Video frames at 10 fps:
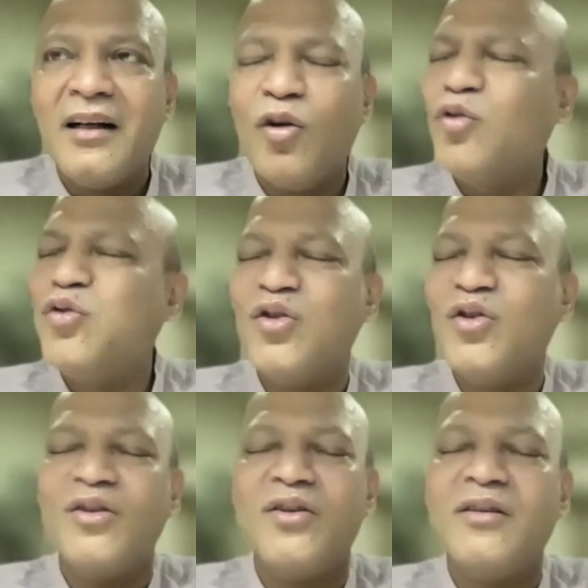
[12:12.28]
oof,
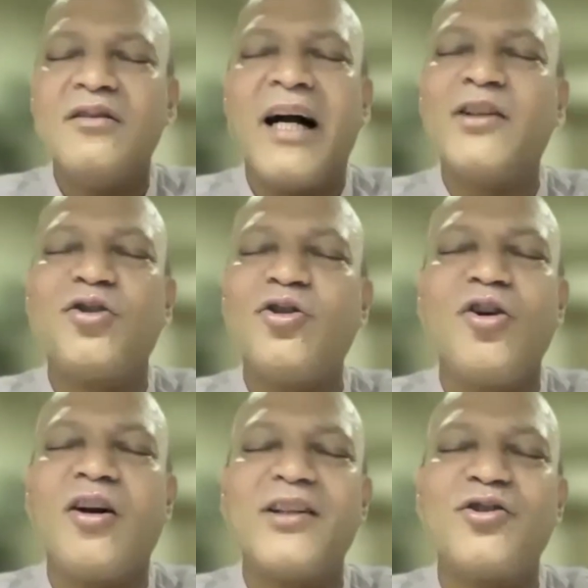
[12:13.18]
I should
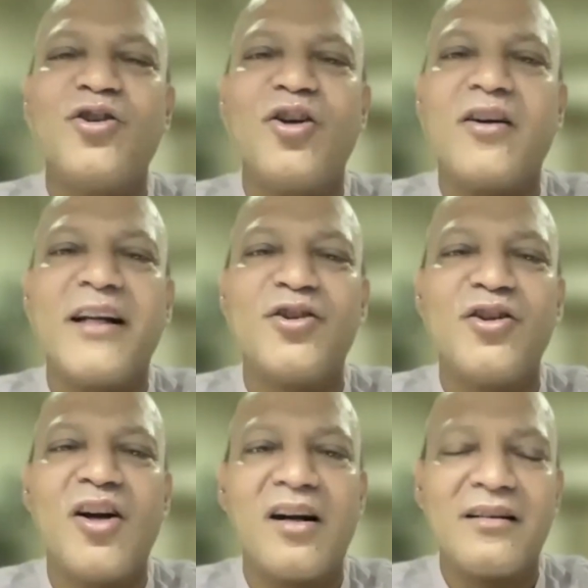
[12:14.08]
not.
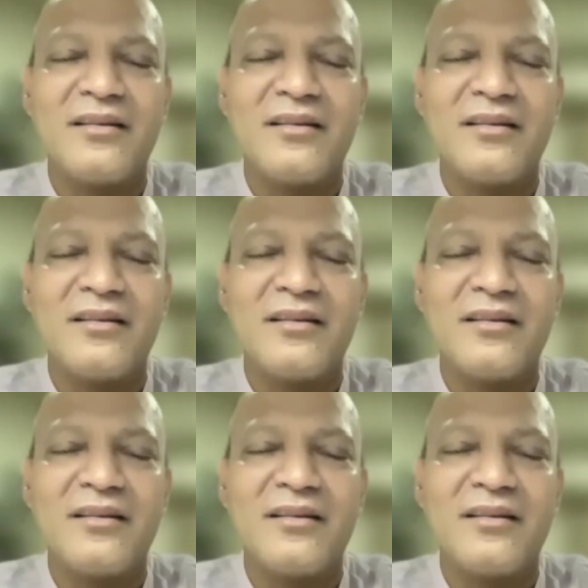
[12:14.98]
When